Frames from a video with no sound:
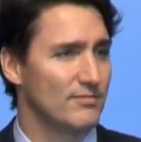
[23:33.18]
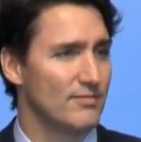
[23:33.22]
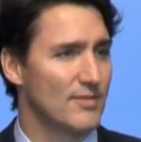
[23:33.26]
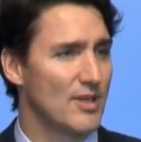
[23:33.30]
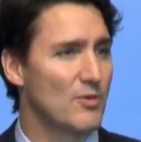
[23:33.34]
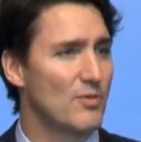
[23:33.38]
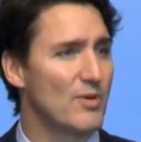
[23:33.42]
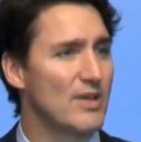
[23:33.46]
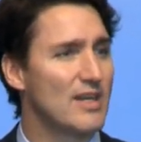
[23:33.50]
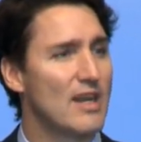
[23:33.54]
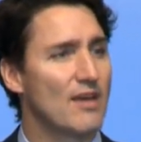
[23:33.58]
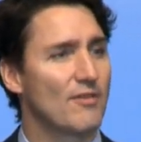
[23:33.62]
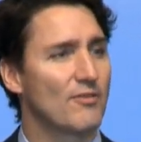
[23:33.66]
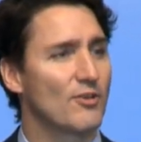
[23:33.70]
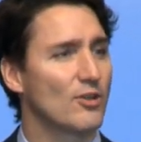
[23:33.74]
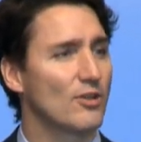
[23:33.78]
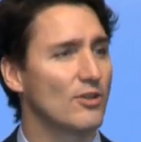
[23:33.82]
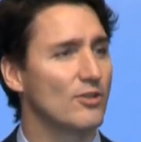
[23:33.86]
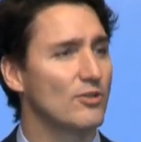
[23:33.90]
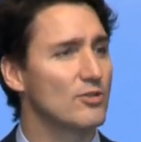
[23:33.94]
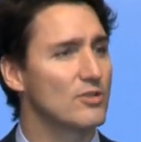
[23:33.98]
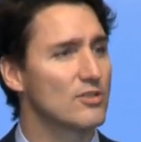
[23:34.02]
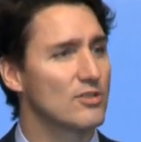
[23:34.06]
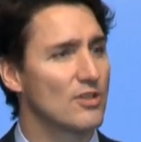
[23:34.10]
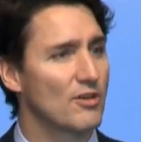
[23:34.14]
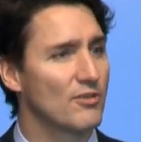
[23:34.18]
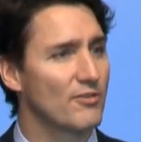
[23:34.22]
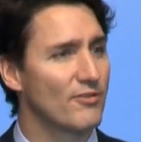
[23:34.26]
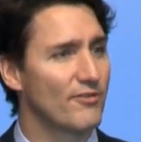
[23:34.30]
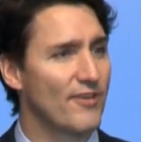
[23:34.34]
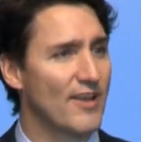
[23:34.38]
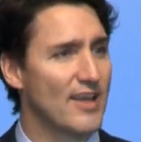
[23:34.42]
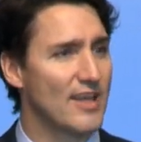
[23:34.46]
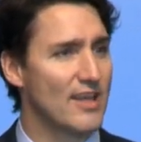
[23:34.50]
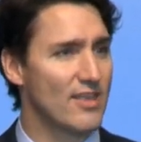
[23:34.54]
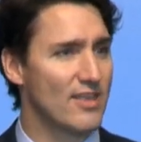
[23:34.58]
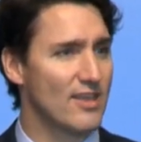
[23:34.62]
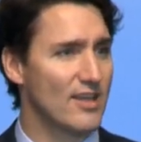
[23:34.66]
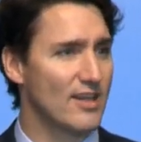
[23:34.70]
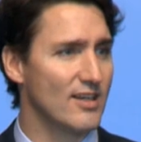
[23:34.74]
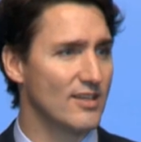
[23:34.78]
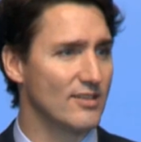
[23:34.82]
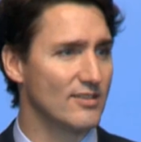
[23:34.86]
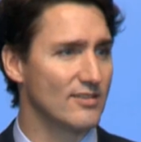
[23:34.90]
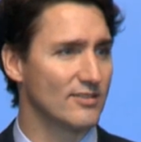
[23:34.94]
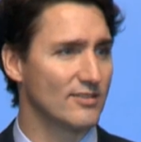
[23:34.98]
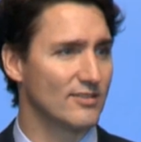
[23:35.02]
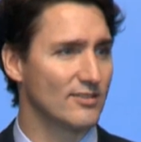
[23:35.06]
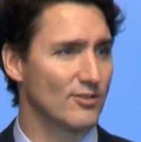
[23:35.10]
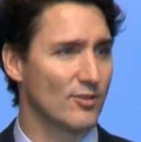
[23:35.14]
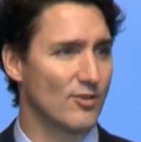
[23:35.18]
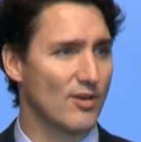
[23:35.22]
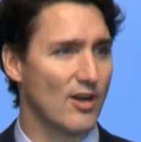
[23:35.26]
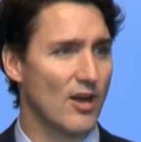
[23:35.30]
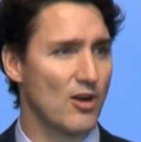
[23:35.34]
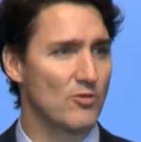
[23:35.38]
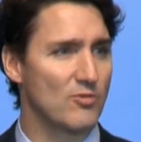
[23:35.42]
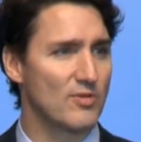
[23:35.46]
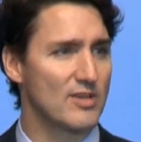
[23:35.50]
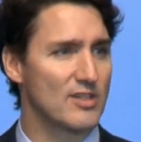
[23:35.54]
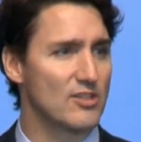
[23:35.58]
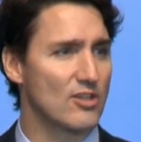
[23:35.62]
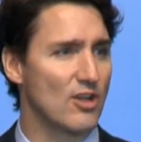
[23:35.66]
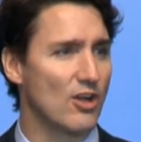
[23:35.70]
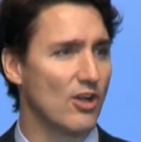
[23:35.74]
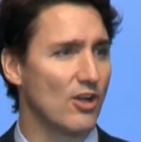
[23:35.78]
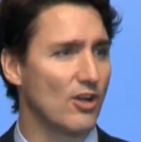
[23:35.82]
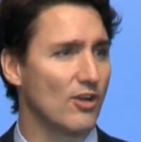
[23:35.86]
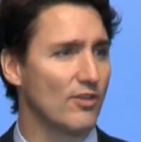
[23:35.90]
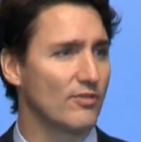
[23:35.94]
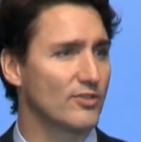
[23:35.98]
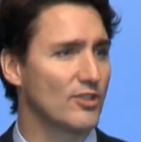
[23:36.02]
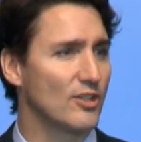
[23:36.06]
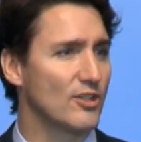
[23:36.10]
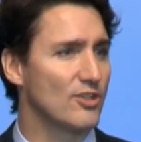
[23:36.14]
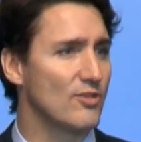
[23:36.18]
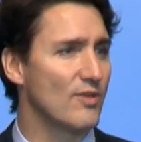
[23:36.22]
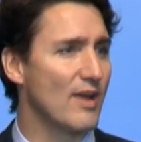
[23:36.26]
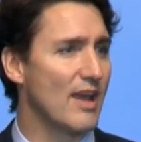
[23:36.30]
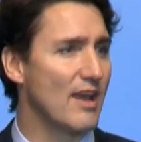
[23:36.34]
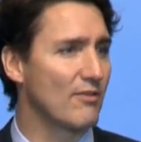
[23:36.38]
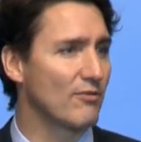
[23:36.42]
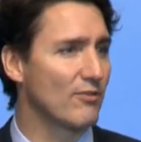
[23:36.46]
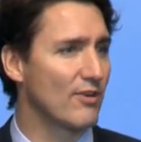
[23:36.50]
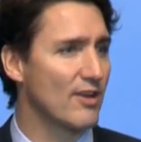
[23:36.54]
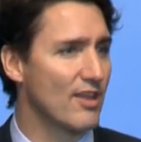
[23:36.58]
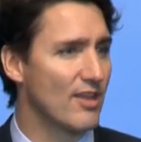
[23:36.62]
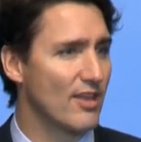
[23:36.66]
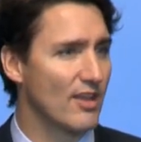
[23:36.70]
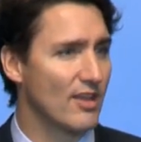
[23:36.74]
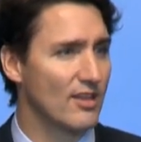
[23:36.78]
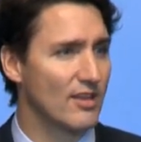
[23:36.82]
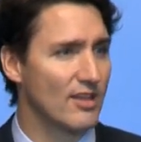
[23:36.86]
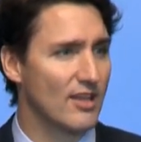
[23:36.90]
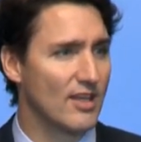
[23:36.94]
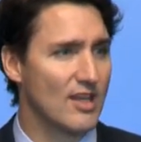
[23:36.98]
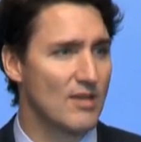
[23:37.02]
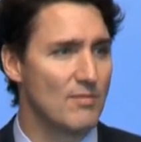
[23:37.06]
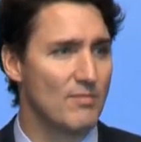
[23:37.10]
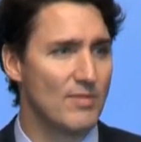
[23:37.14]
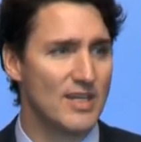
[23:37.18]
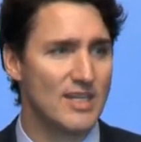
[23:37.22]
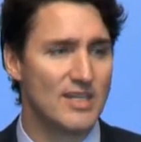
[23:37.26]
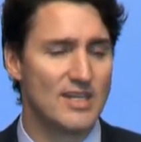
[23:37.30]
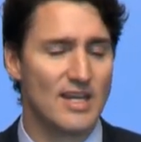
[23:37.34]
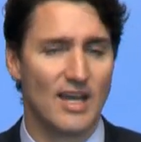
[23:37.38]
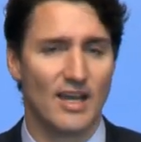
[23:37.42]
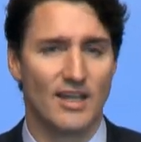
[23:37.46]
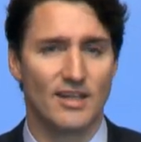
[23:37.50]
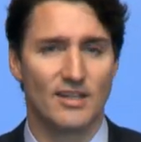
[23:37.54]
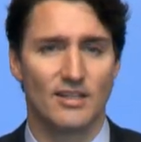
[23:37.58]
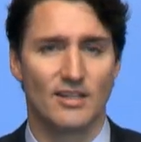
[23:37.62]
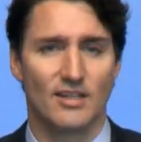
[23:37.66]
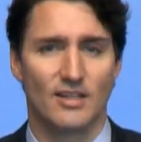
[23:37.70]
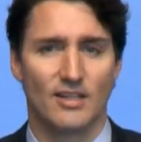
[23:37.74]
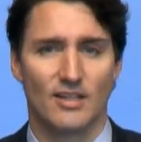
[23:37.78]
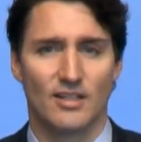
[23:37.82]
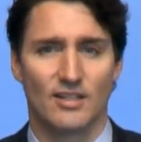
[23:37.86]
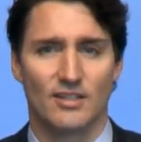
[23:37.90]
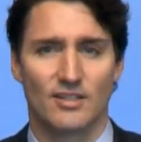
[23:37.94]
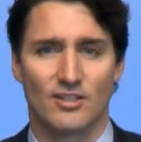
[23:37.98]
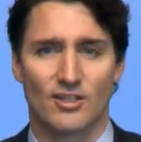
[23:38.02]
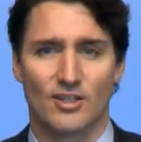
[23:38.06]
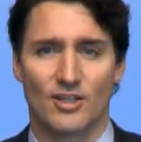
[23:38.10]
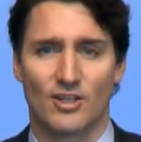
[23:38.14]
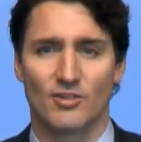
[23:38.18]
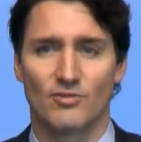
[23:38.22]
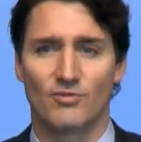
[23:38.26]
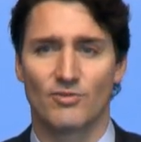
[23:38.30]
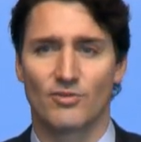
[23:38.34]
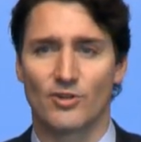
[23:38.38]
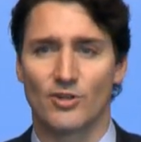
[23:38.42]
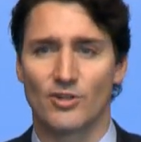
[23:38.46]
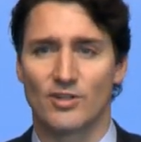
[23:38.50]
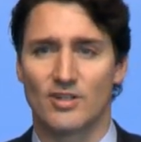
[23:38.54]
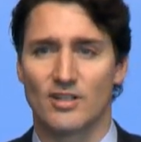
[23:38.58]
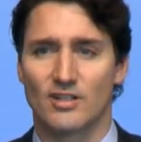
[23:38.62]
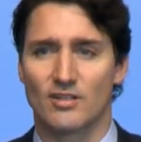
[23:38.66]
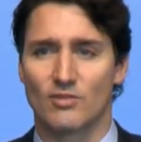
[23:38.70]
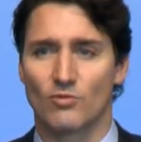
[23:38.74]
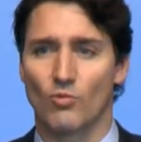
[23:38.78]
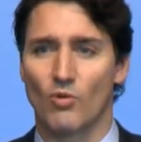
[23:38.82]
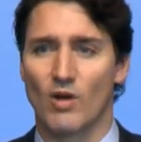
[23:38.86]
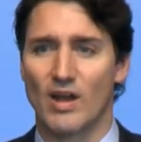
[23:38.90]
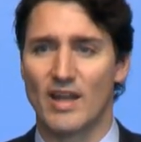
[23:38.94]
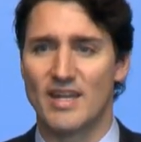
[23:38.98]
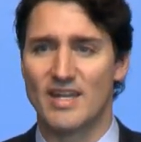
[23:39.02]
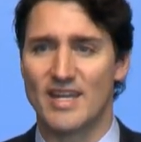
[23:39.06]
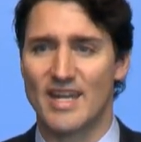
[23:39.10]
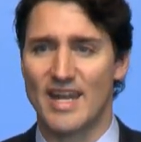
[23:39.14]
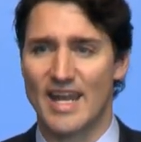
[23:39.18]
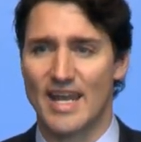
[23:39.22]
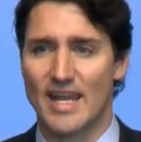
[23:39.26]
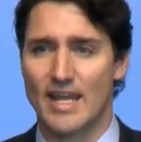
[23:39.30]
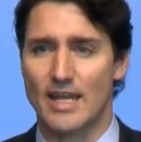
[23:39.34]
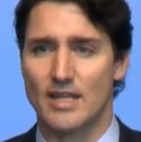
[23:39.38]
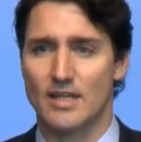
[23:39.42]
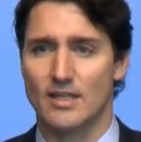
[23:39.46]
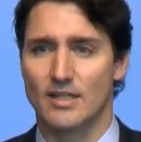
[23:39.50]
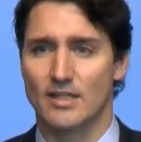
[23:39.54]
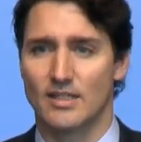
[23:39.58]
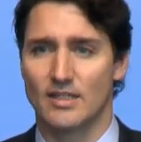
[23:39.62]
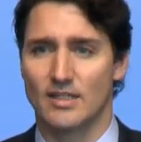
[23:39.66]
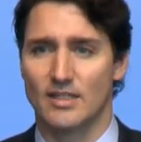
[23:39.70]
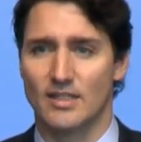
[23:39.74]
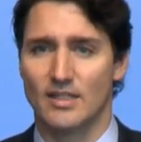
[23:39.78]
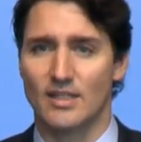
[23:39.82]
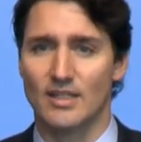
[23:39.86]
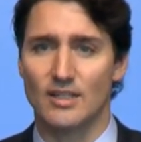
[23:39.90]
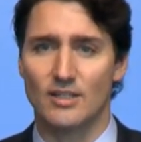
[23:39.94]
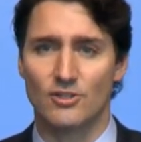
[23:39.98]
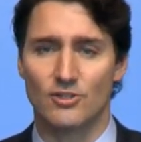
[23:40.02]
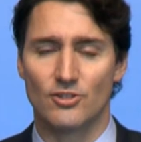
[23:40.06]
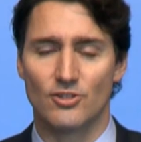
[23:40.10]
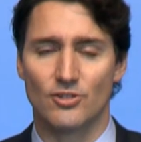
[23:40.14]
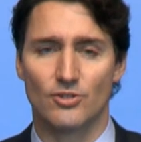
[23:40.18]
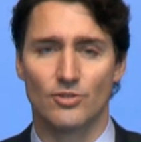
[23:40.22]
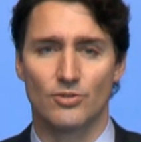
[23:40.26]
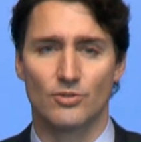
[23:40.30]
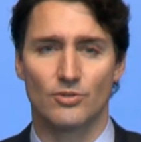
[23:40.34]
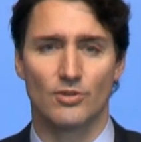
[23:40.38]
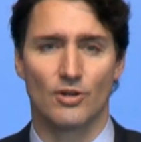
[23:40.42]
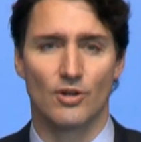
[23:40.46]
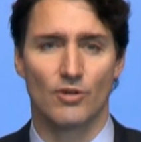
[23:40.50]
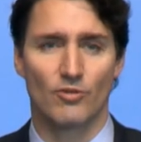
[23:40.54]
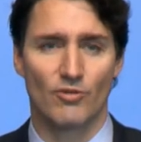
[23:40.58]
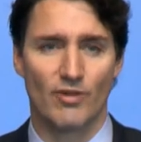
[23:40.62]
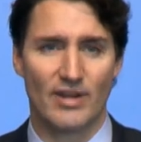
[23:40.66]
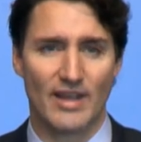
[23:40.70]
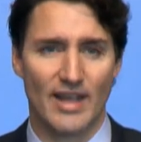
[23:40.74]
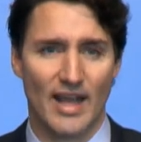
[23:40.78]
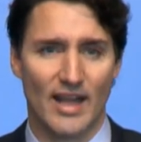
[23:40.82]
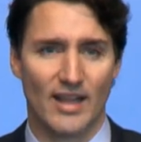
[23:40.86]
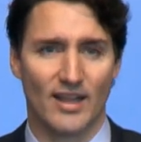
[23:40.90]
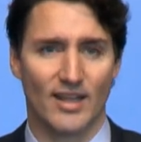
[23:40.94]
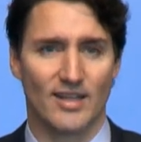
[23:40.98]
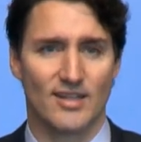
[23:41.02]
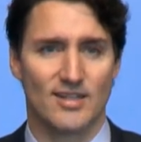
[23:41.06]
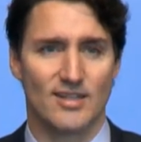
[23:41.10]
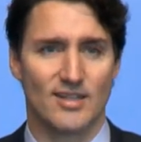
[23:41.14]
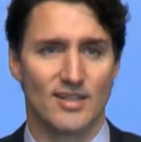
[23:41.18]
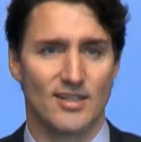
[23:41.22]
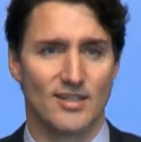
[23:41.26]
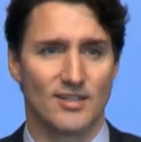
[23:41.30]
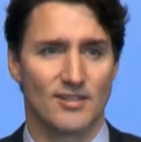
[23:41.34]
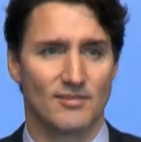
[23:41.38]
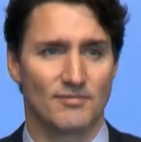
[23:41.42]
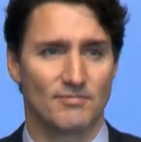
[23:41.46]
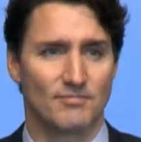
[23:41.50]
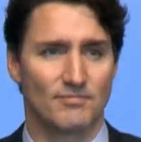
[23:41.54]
May we never lose our faith in it or our resolve to do everything that can be done to convert it one day into reality.